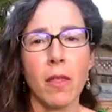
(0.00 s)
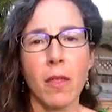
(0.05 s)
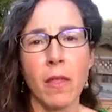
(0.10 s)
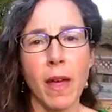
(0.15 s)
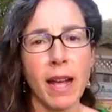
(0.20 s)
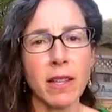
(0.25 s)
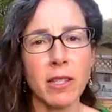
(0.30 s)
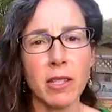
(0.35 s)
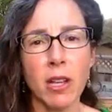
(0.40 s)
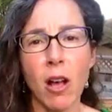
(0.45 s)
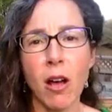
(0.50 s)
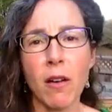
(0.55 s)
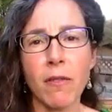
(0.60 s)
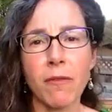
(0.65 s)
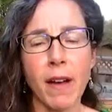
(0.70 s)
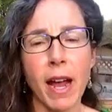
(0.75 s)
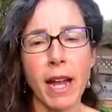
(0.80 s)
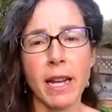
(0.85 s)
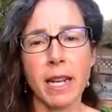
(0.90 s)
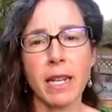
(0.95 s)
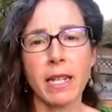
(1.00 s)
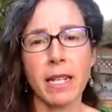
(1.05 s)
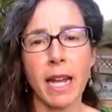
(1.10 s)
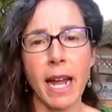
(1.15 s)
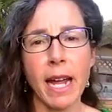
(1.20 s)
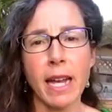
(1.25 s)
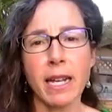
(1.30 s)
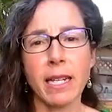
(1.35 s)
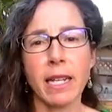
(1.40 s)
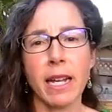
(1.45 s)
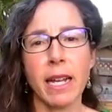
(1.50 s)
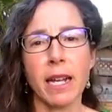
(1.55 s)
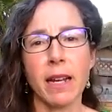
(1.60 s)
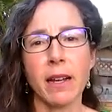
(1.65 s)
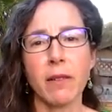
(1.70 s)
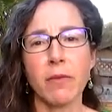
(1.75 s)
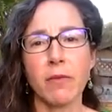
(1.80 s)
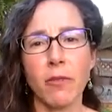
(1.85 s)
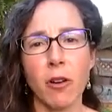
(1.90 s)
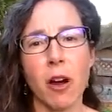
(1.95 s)
That's all fine and
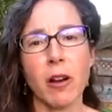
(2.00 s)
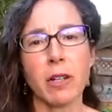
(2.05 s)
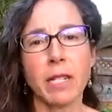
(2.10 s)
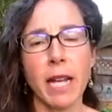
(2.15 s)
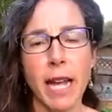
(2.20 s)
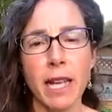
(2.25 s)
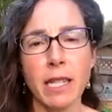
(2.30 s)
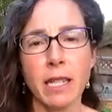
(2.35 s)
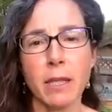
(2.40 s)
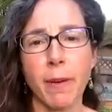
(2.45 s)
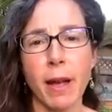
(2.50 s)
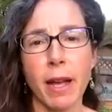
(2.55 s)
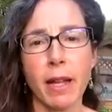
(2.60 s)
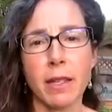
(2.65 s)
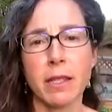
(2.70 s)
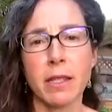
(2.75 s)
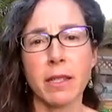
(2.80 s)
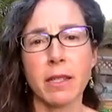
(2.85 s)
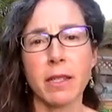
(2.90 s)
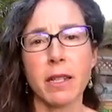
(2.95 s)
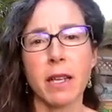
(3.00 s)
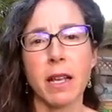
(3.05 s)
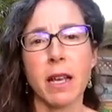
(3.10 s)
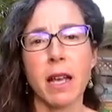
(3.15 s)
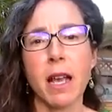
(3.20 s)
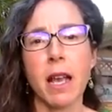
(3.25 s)
dandy for our taste buds.